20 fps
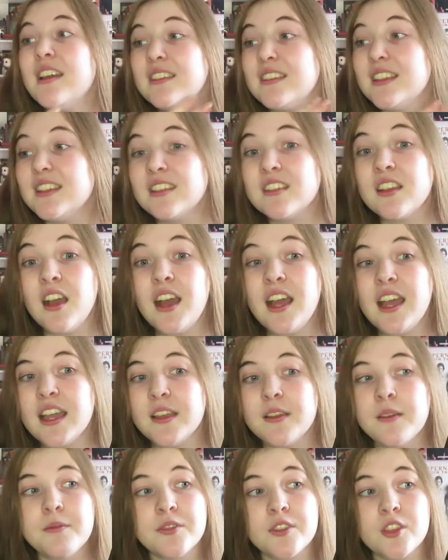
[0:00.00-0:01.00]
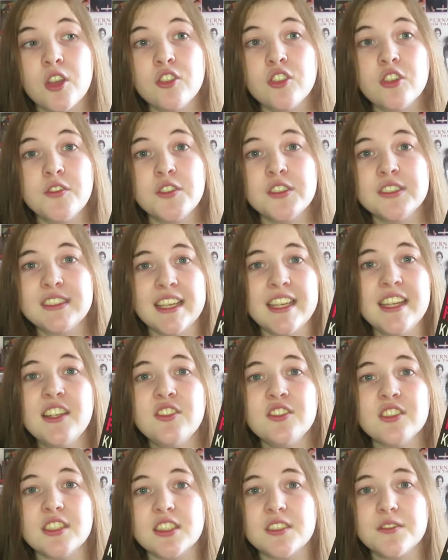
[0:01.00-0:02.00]
This guy goes off on
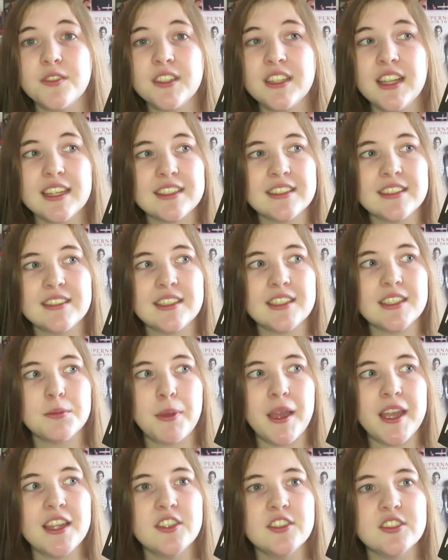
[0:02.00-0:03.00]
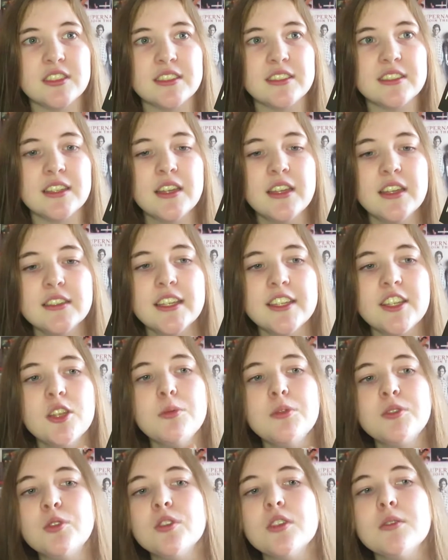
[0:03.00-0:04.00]
tangents for like 6 pages. Like, he'll
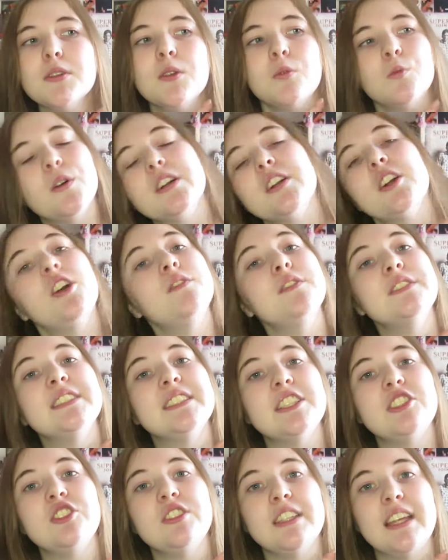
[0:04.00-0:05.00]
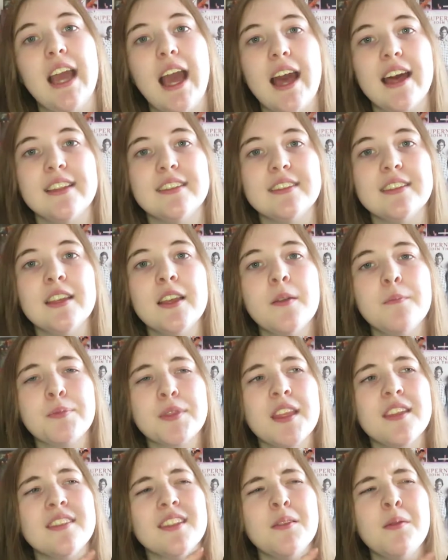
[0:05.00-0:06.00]
be talking about one conversation he has,
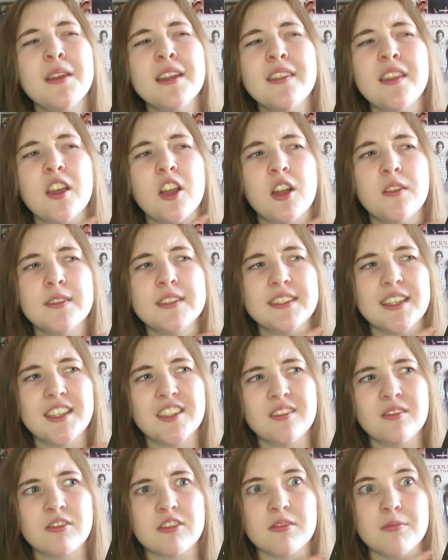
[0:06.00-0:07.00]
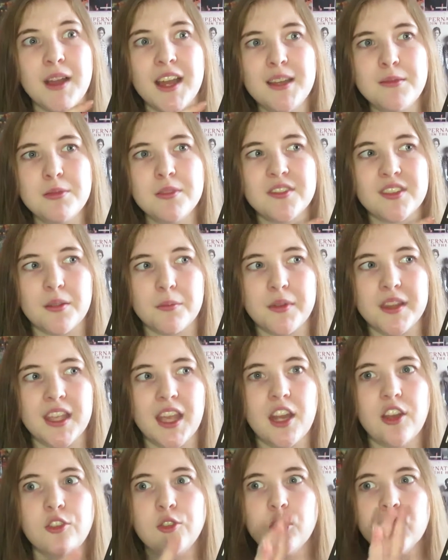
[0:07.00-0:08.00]
and then something in that conversation will remind him of something,
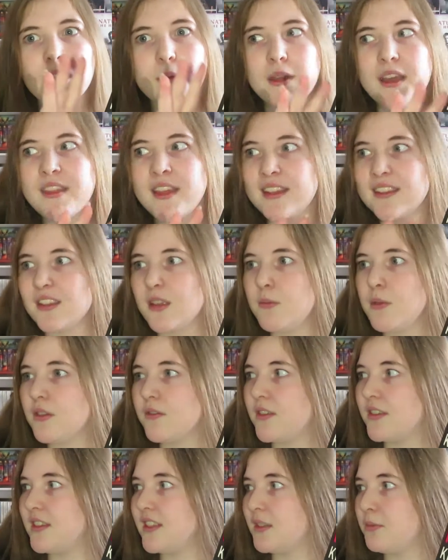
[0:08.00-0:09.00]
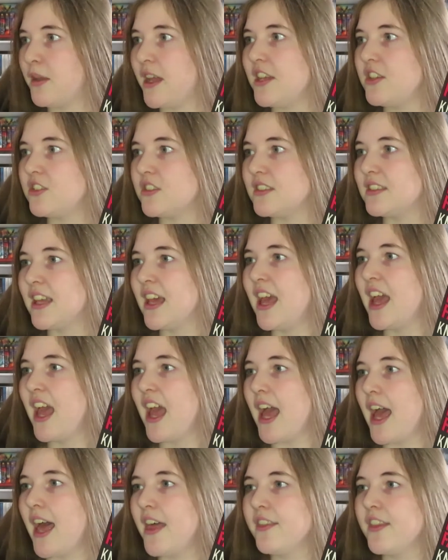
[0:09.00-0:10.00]
and he'll talk about that something for 6 pages
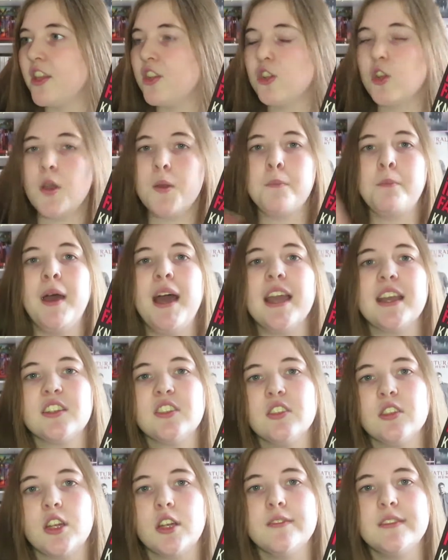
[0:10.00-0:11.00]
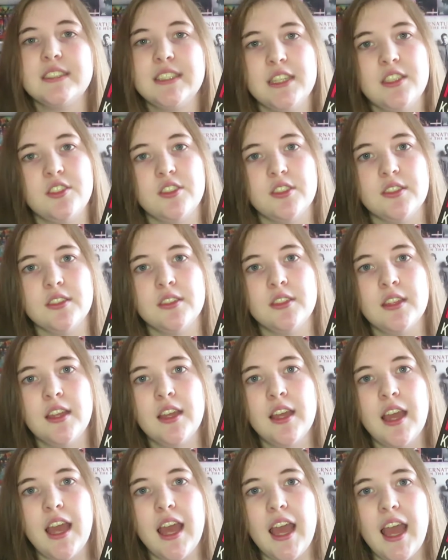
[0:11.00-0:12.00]
and then go back to the conversation.
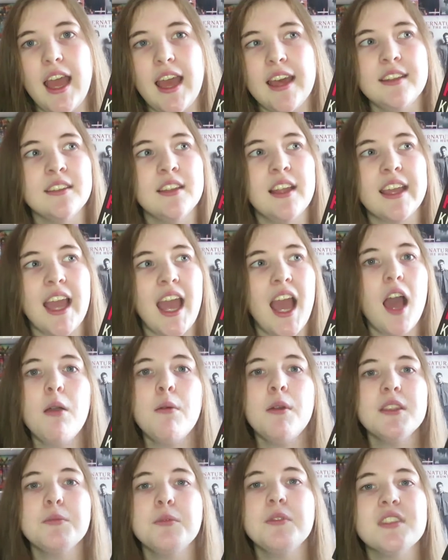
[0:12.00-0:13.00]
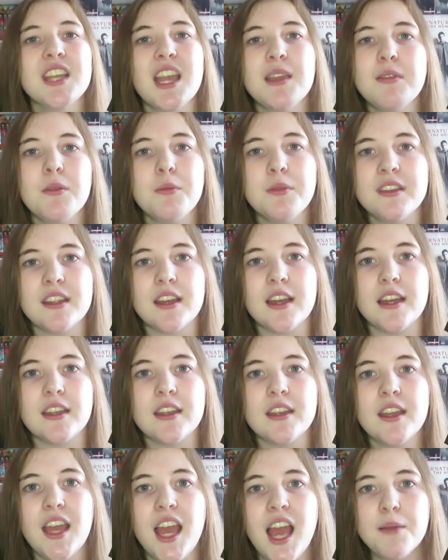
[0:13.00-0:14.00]
And like, how am I supposed to keep up with that?
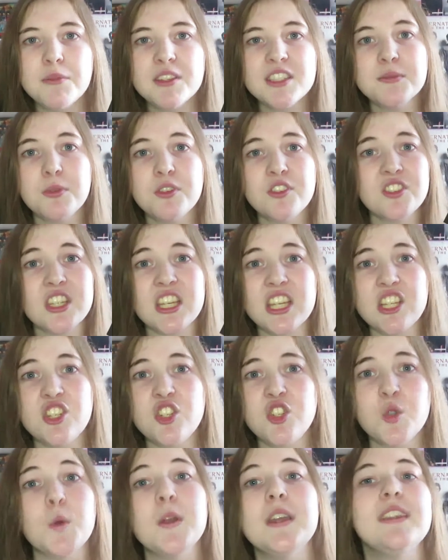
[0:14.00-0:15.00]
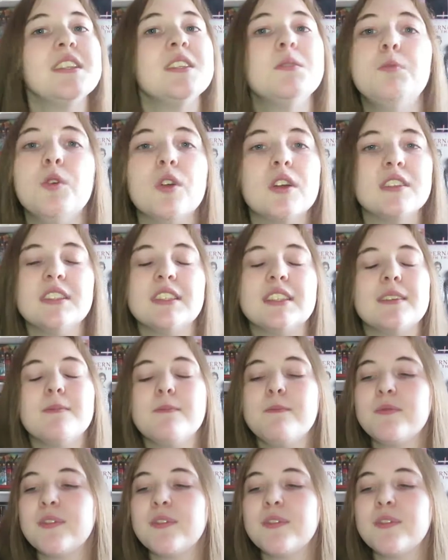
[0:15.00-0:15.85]
How am I supposed to enjoy this book? Look,